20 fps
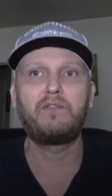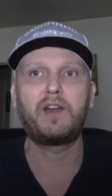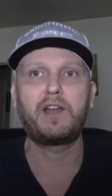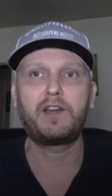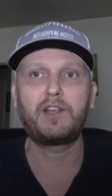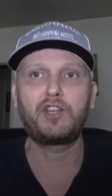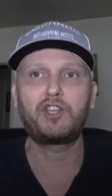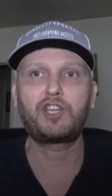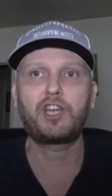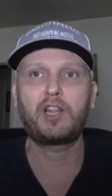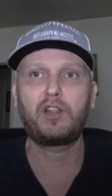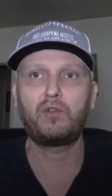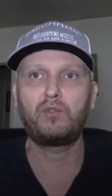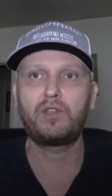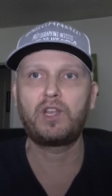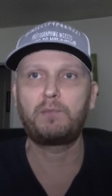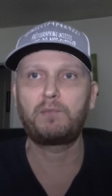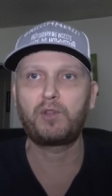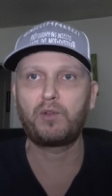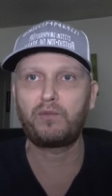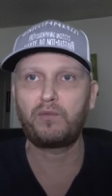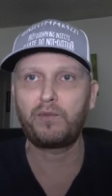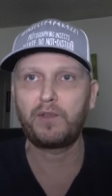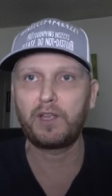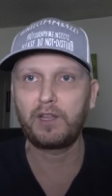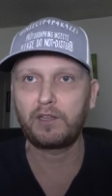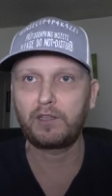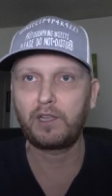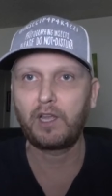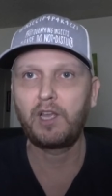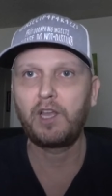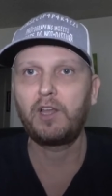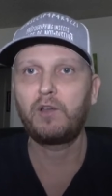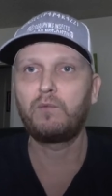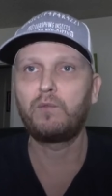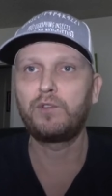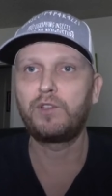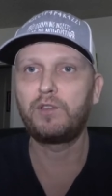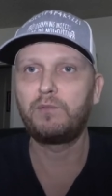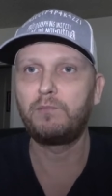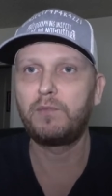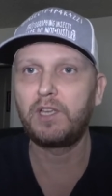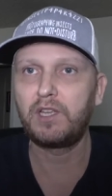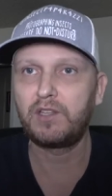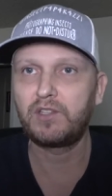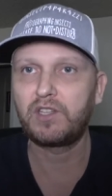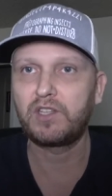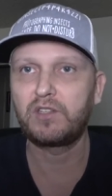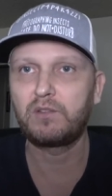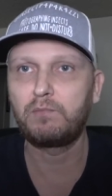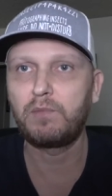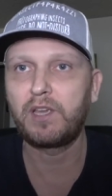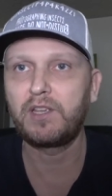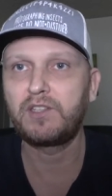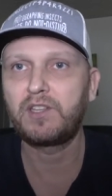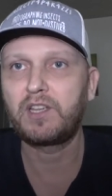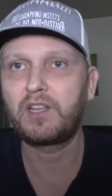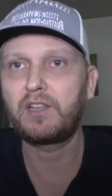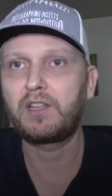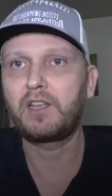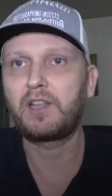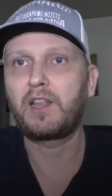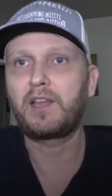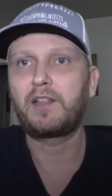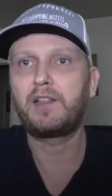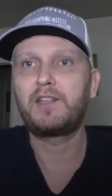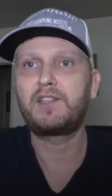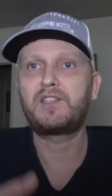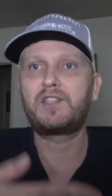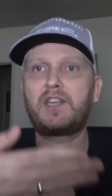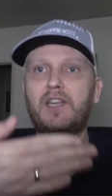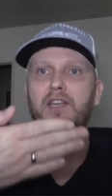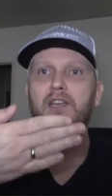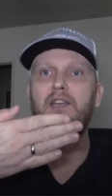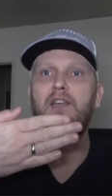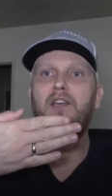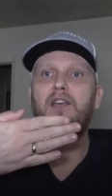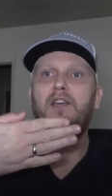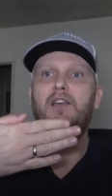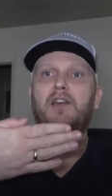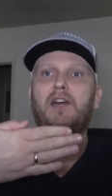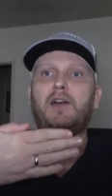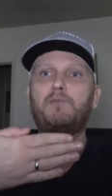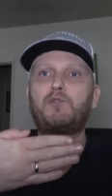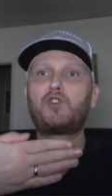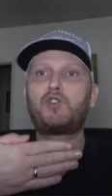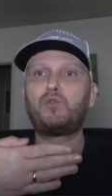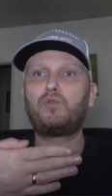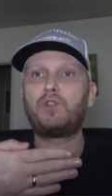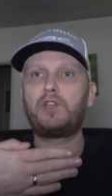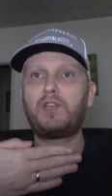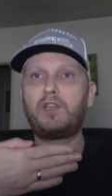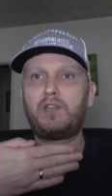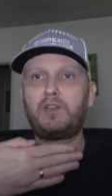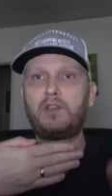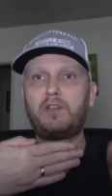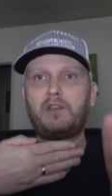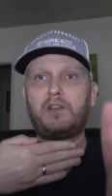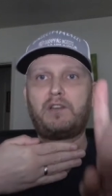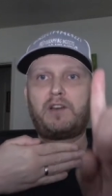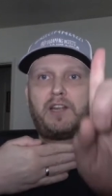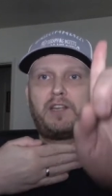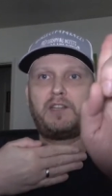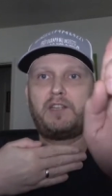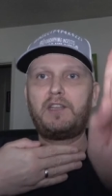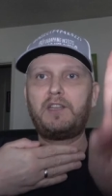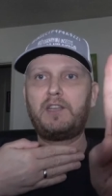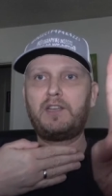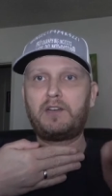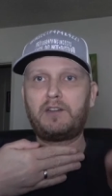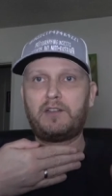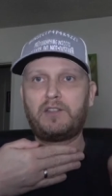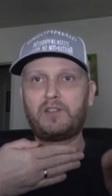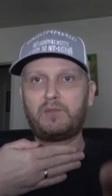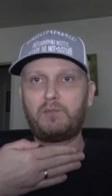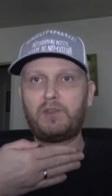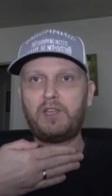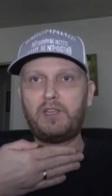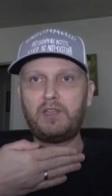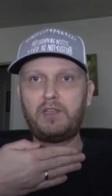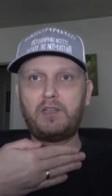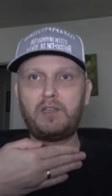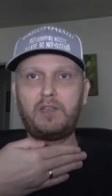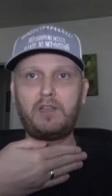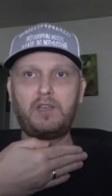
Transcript: very shallow depth of field. What it means is basically like, let's say, I'm shooting right here is me,